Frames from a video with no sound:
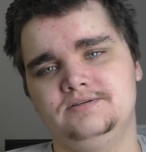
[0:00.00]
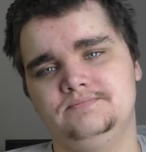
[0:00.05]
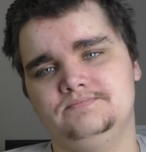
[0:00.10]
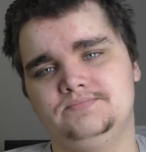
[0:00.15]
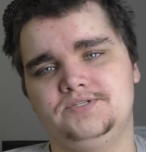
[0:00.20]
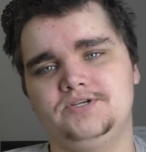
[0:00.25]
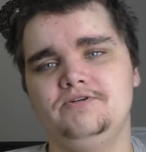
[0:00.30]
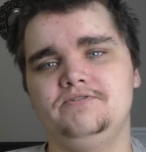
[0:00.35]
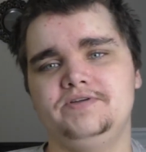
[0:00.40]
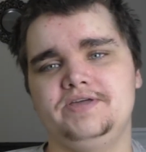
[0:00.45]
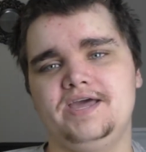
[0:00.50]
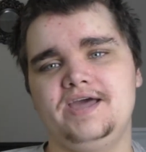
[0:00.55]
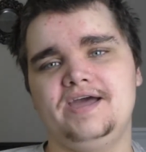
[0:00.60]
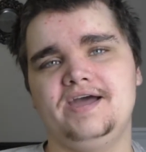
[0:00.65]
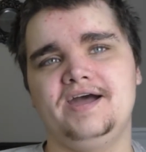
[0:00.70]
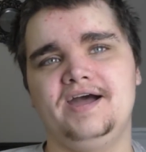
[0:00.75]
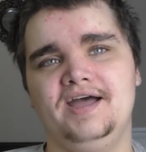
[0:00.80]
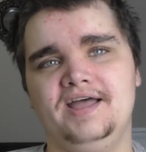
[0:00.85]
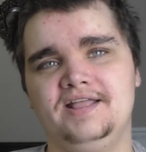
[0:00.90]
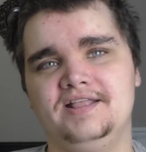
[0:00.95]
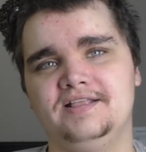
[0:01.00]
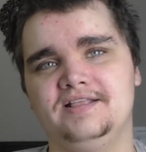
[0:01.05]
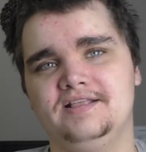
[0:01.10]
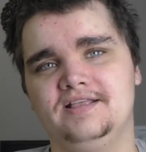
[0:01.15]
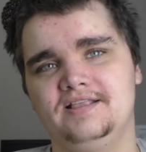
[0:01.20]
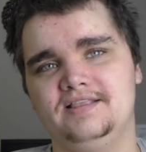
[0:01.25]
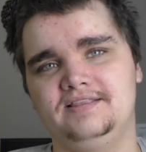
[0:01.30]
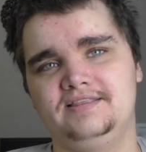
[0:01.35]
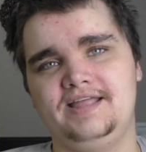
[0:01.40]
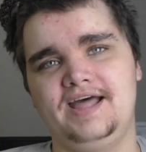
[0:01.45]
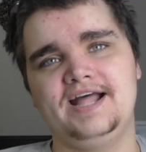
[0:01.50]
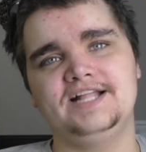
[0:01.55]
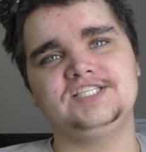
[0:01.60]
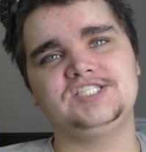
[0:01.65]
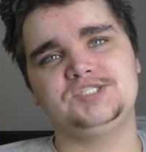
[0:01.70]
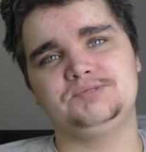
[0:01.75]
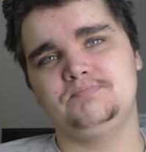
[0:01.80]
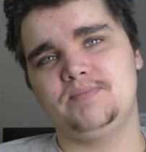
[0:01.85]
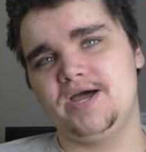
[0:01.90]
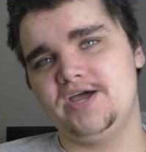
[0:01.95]
So yeah,
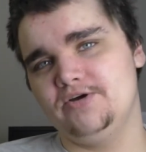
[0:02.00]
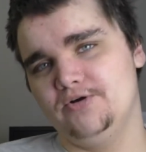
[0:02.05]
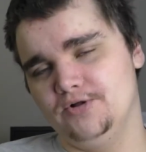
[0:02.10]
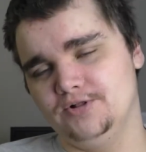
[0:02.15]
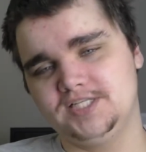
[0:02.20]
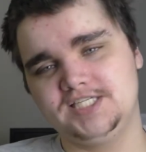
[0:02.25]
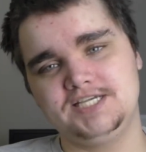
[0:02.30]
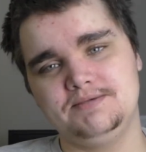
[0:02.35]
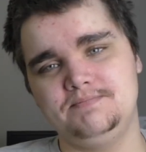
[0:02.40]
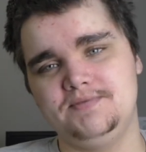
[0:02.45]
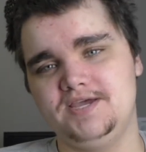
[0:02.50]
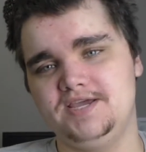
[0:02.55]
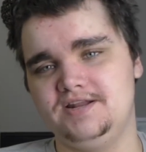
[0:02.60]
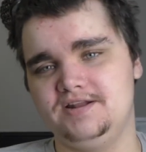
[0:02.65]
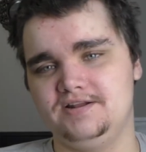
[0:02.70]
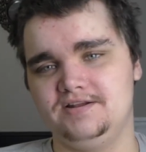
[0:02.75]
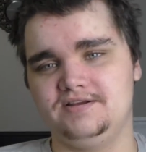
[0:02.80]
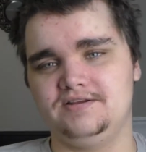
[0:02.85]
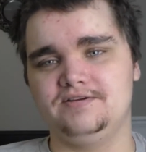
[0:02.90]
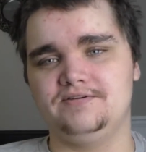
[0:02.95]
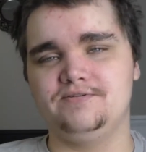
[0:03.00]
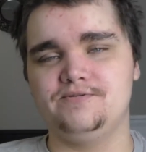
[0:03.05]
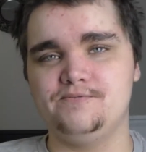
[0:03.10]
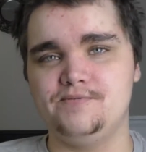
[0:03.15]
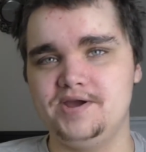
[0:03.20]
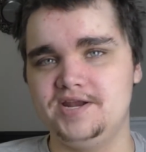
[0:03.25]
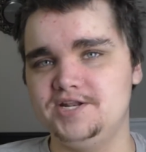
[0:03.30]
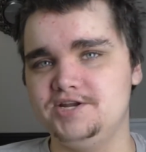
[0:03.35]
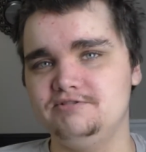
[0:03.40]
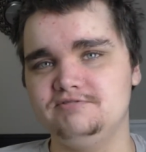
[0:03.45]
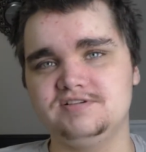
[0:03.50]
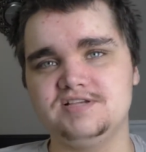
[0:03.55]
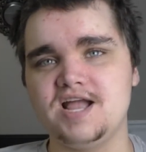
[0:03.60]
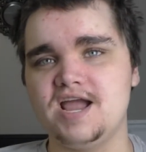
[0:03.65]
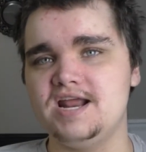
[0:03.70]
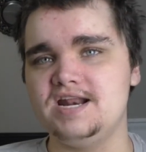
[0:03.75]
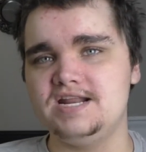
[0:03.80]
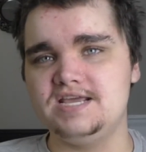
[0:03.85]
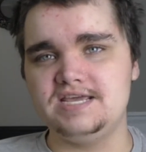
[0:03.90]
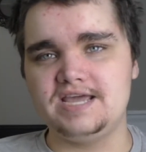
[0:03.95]
that's my ultimate Windows
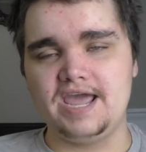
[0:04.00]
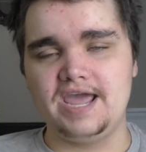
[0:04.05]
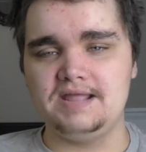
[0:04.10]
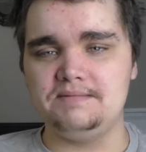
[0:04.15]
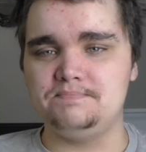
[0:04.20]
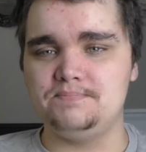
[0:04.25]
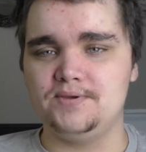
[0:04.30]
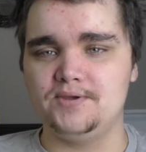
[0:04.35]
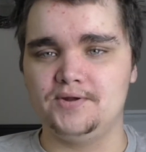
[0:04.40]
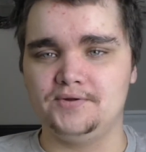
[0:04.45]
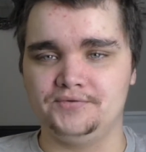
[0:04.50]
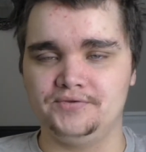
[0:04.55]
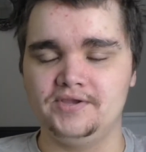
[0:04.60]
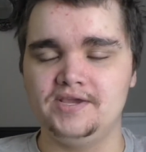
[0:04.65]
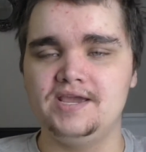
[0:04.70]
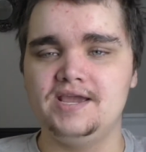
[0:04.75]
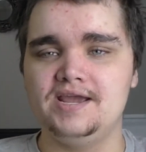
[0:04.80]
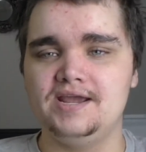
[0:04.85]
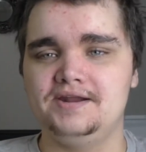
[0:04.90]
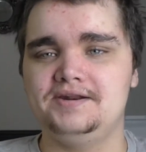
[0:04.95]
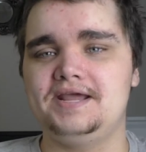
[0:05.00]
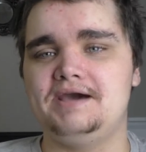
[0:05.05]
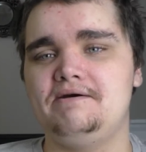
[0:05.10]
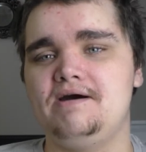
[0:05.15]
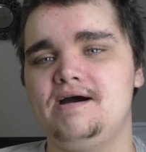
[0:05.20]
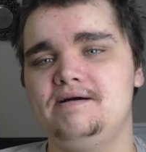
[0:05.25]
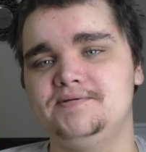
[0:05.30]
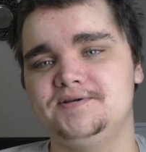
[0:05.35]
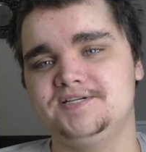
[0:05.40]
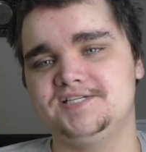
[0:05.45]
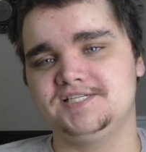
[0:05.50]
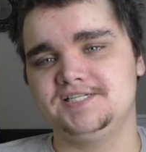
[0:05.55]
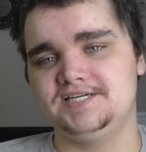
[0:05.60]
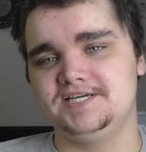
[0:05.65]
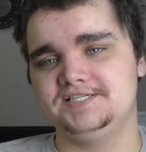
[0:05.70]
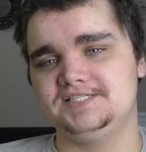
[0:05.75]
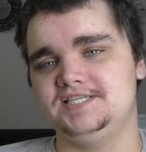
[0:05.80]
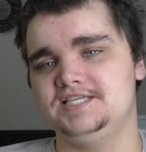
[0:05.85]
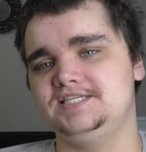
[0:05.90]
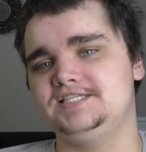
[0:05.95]
98 build. Now obviously,
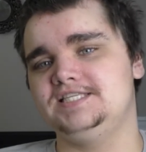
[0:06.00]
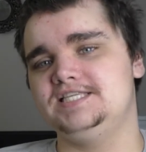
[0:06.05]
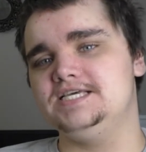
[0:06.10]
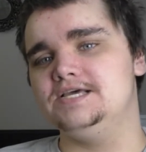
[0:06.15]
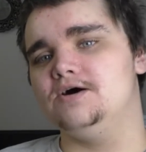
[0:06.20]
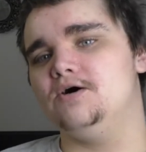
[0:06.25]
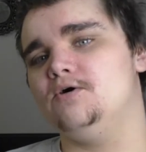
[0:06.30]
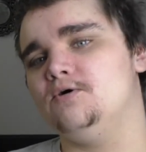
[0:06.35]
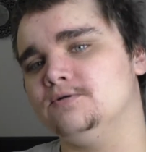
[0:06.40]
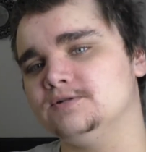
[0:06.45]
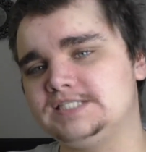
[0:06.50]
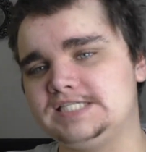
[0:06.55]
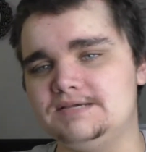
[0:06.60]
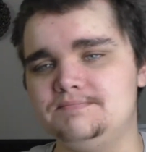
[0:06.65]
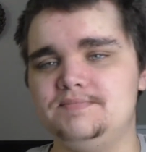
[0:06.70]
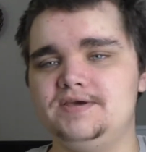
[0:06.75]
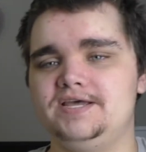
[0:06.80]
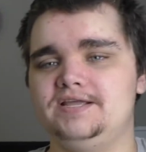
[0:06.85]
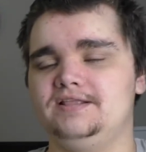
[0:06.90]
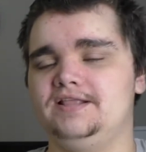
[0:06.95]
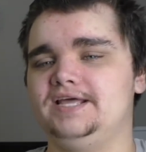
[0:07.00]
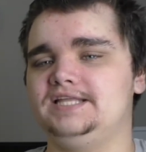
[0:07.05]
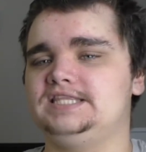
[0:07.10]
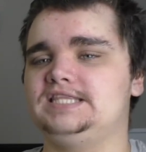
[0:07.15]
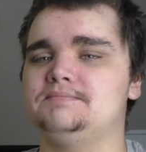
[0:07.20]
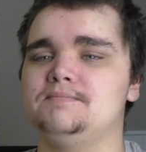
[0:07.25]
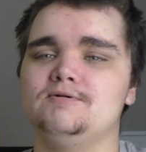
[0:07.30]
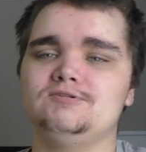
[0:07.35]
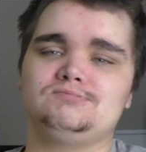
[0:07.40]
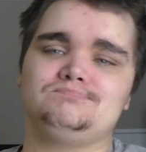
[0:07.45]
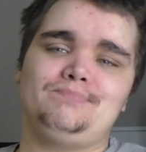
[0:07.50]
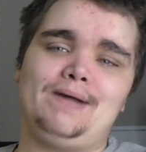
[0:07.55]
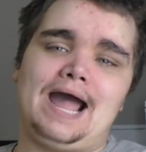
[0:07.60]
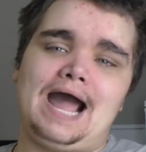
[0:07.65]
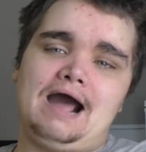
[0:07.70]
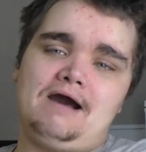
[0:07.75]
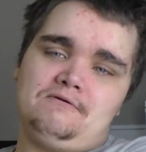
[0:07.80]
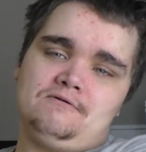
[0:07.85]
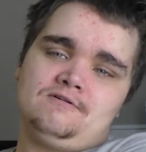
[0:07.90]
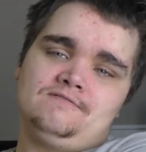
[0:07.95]
is this the ultimate, like the most
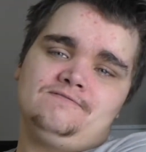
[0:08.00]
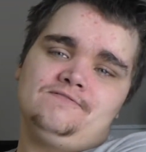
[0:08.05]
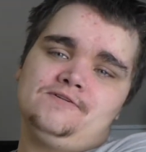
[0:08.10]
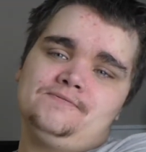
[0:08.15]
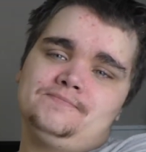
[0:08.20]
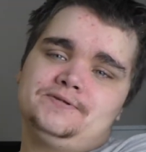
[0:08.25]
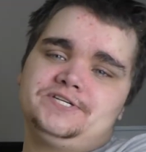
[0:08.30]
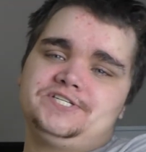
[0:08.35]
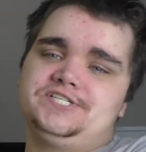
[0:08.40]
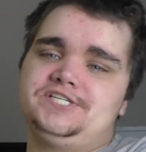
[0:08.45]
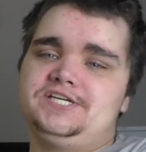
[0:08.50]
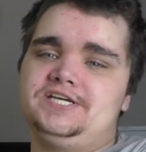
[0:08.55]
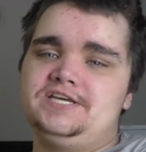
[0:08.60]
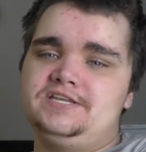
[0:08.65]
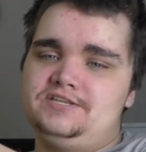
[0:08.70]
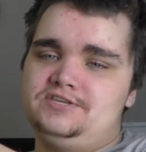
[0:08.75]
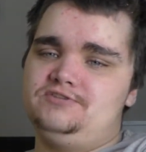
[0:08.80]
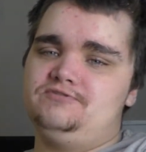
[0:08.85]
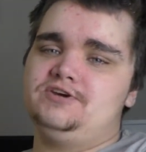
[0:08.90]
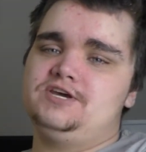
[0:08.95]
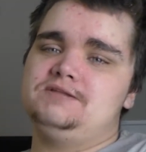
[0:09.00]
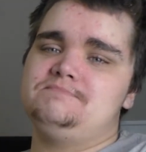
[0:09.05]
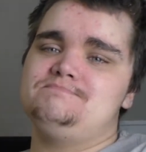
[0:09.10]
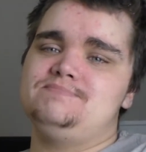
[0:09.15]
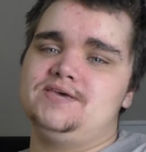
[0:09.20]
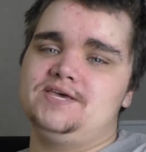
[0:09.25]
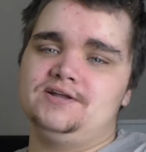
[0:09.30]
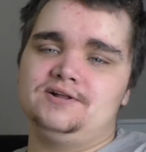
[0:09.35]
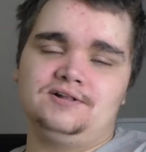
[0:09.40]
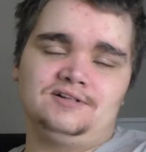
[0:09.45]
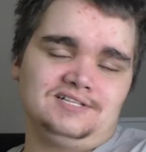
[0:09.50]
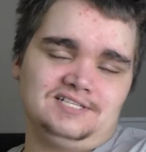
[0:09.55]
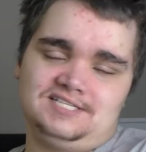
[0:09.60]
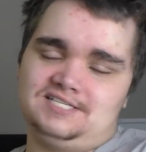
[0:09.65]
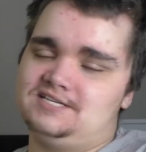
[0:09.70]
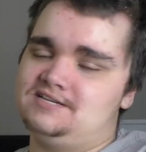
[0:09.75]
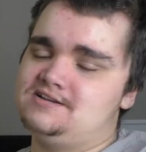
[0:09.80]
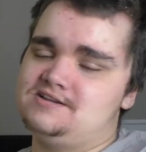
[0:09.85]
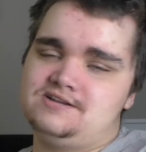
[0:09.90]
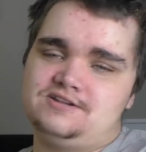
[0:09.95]
powerful machine you could build?
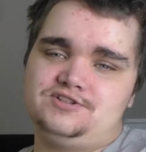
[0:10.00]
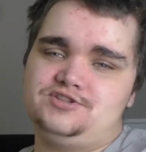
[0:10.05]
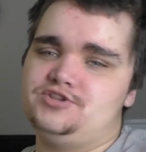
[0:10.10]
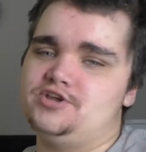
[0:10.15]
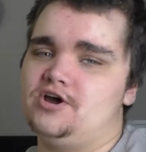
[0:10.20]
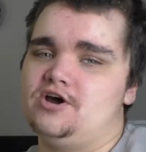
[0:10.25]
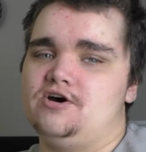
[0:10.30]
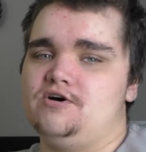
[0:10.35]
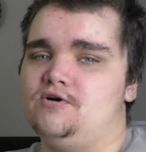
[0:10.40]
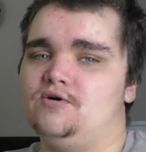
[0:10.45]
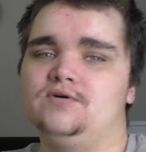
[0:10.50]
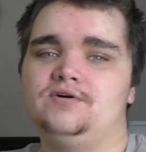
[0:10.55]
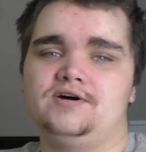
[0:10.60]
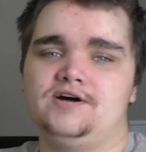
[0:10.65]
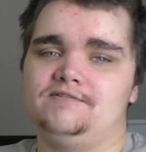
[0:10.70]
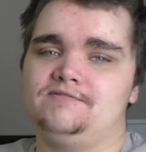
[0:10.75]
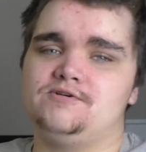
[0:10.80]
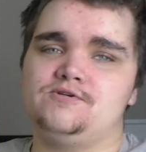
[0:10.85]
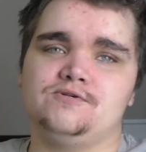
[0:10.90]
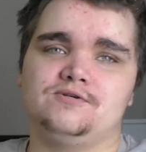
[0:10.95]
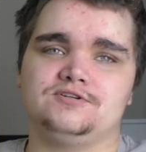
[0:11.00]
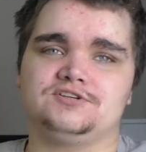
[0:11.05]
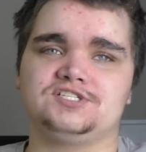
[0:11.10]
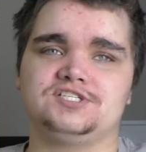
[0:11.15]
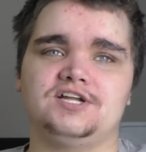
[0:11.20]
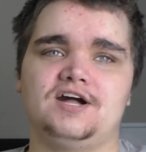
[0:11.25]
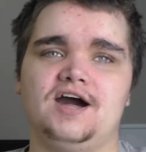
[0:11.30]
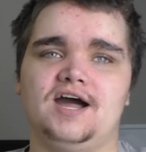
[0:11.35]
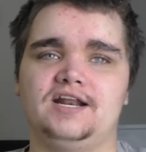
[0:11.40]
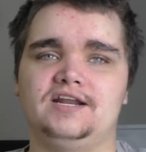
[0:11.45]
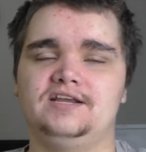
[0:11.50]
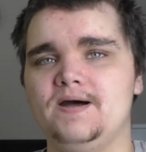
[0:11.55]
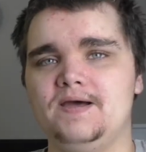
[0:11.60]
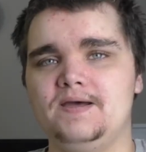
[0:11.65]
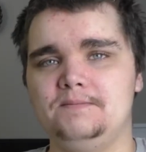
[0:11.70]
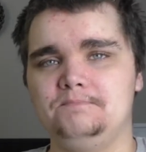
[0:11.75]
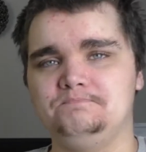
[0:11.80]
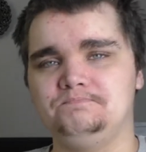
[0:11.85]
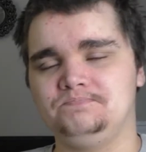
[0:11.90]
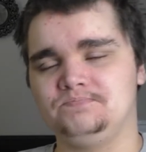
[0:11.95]
No, of course not.
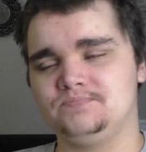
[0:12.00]
But